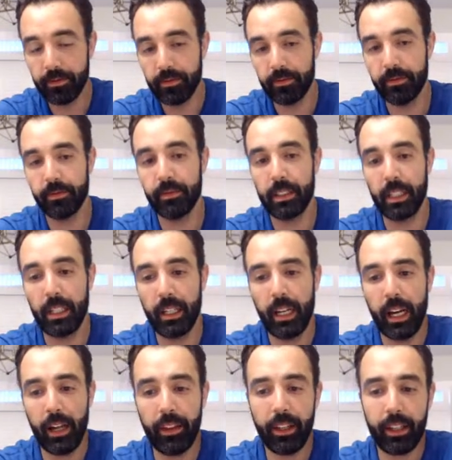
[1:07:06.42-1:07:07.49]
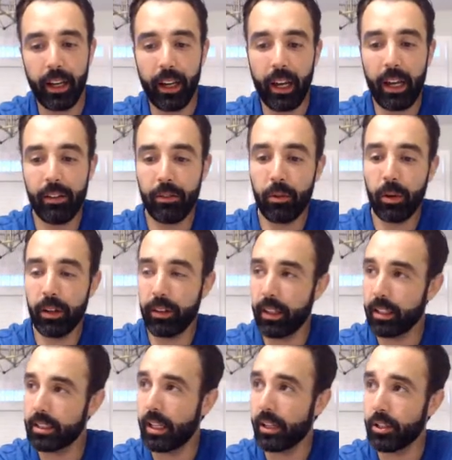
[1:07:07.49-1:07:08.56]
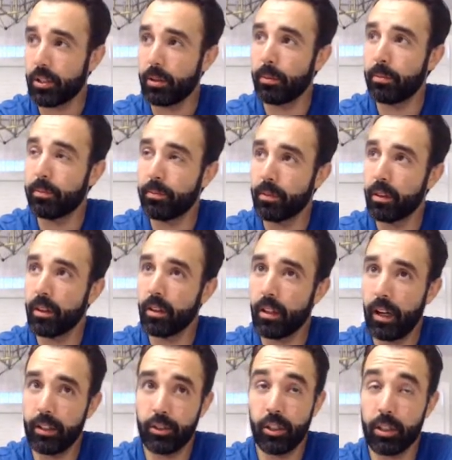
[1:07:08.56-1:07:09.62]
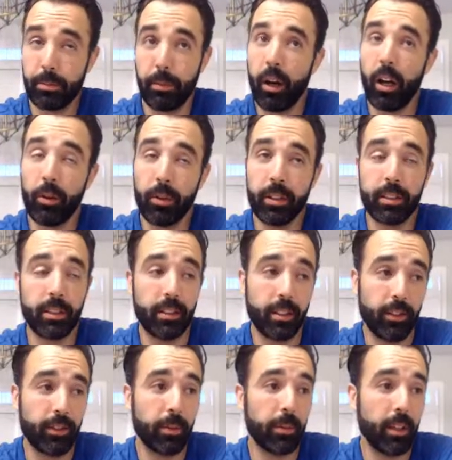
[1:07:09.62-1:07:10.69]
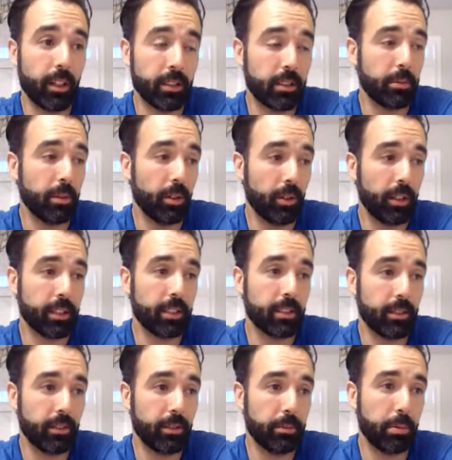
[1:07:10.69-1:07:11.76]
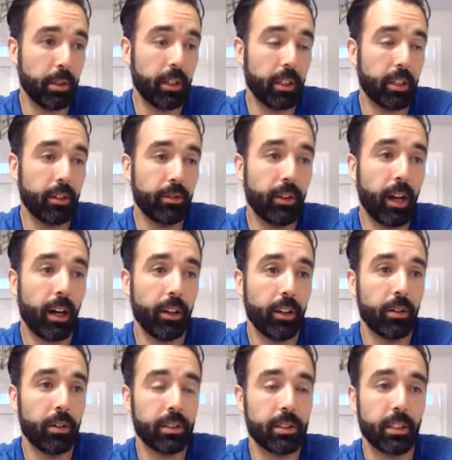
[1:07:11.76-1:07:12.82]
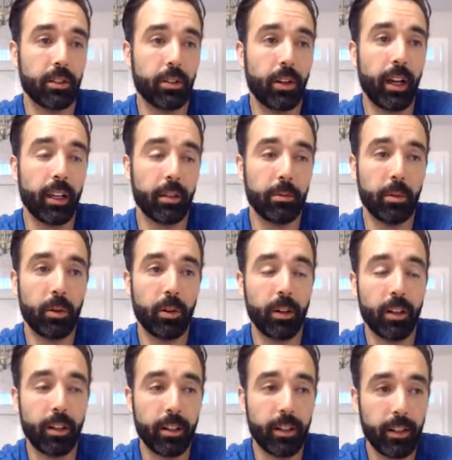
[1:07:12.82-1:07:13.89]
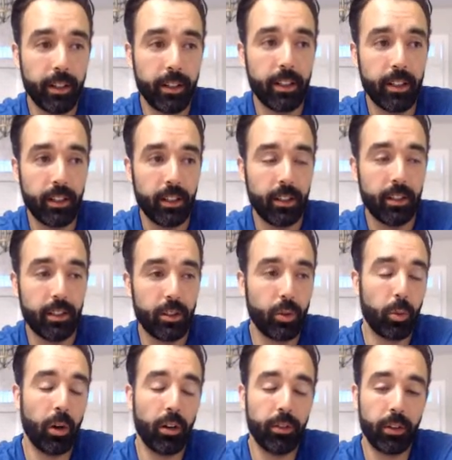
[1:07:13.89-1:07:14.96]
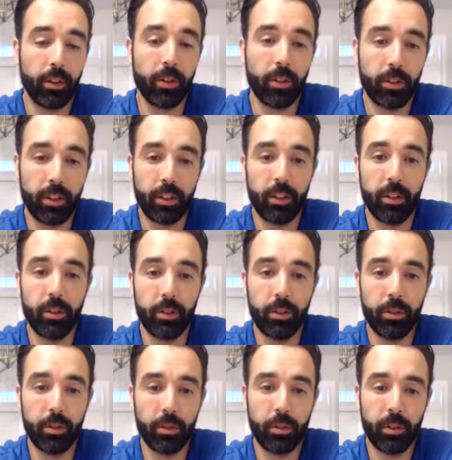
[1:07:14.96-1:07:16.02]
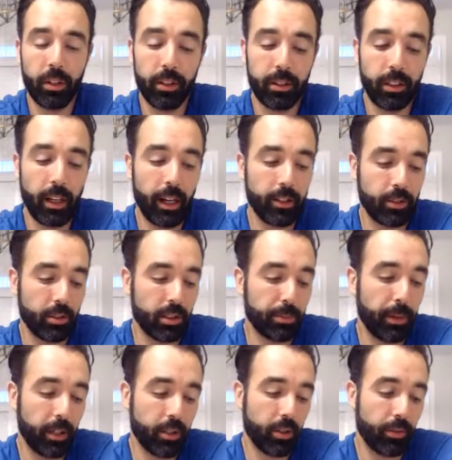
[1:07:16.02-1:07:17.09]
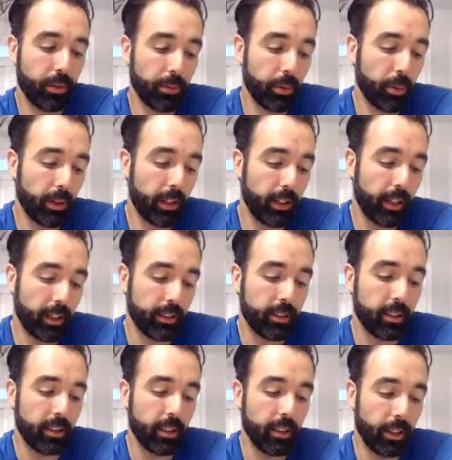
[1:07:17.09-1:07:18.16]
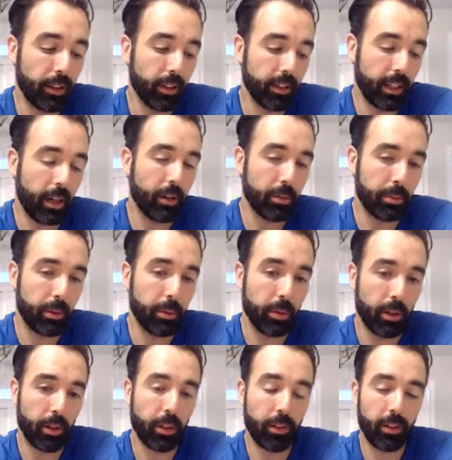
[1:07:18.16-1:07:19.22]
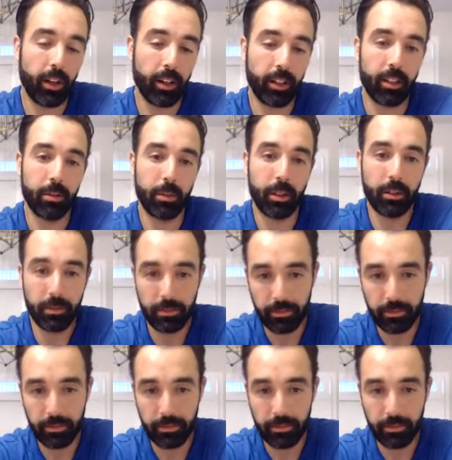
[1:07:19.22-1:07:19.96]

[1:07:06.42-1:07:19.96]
I think I have one that's actually, I just bought recently from the LCBO that's pretty good value. It's the Cranganmore 12-year-old, the Diageo special from 2019. I think that would be worth talking about.